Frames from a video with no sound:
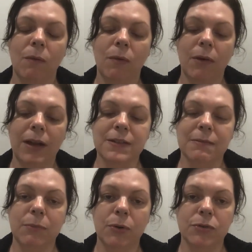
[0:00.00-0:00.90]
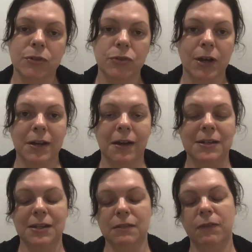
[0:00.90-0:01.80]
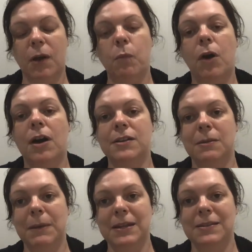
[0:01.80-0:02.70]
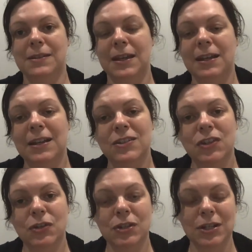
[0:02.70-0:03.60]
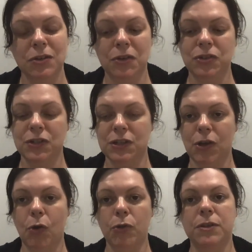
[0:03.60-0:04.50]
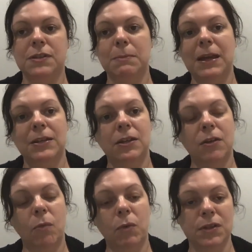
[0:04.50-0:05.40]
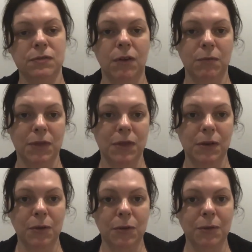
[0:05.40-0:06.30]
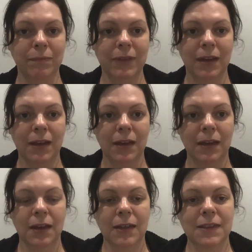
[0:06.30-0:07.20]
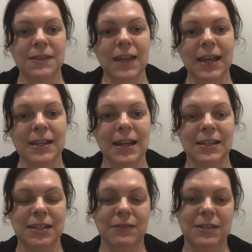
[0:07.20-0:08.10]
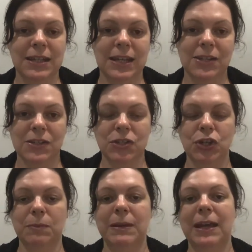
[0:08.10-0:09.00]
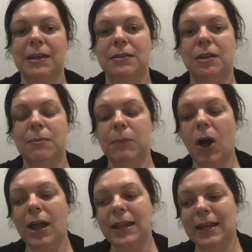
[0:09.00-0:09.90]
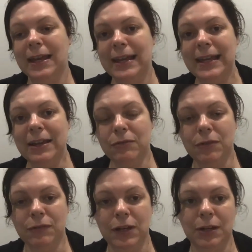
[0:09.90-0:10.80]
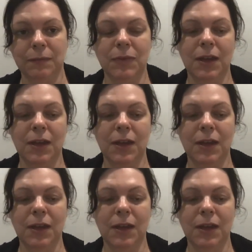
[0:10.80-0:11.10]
it's important to try and identify what underpins it. It's usually not just the author's opinion on what's wrong with the law. The second activity is to begin compiling a lit review.